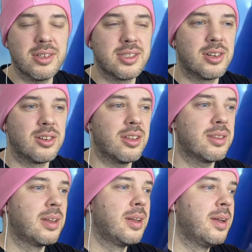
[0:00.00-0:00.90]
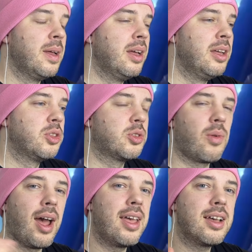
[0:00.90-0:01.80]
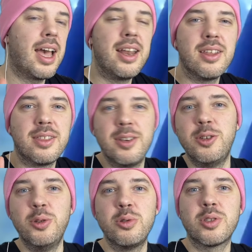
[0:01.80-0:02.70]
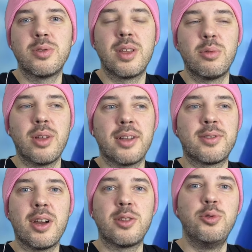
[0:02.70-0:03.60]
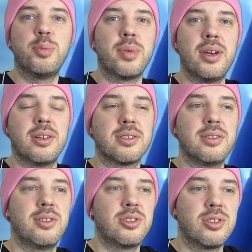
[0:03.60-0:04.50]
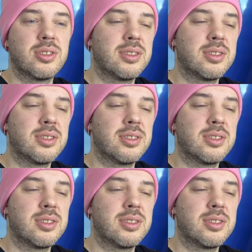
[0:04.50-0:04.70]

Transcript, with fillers: They're not trying anything new so they would attract new players. They're just,